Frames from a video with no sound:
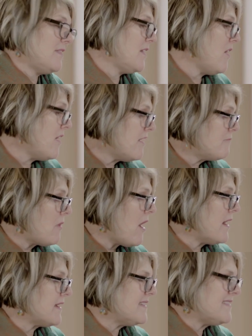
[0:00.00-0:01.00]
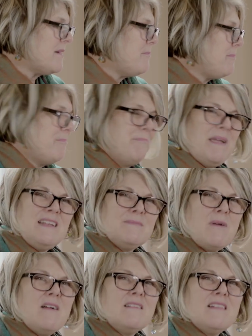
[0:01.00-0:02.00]
They all have pockets. Now,
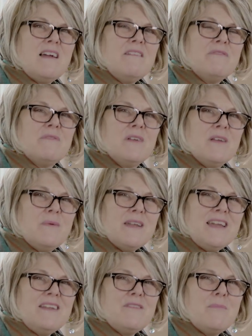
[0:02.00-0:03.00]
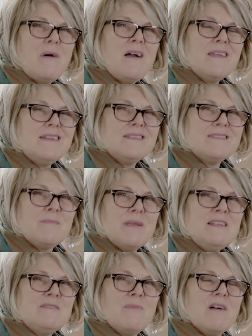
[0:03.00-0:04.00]
baseball glove, what kind of a pocket does a
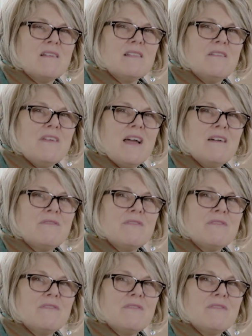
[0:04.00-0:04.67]
baseball glove have?